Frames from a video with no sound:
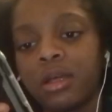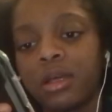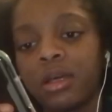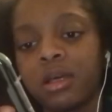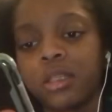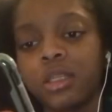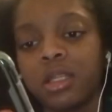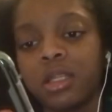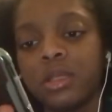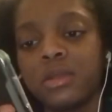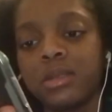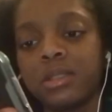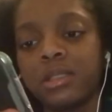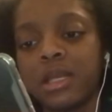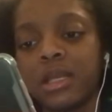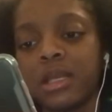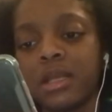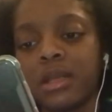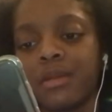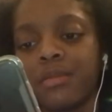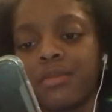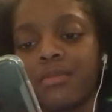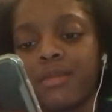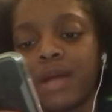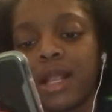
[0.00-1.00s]
I know you say
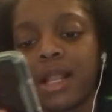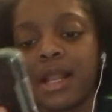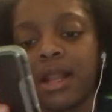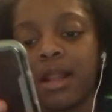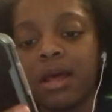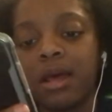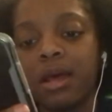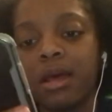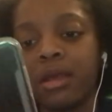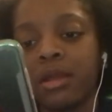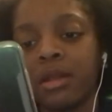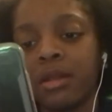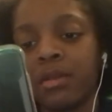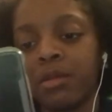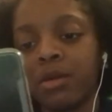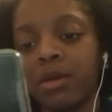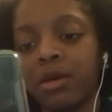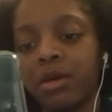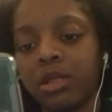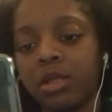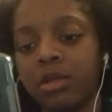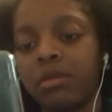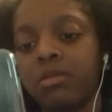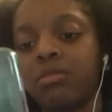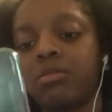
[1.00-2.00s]
I'm not lying, man.
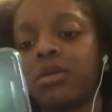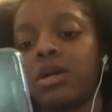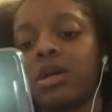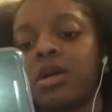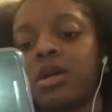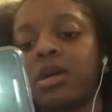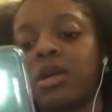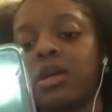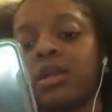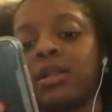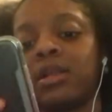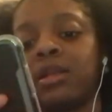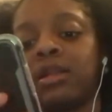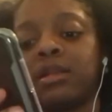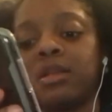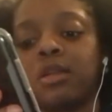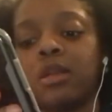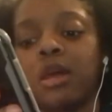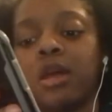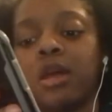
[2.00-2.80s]
You don't mind if it's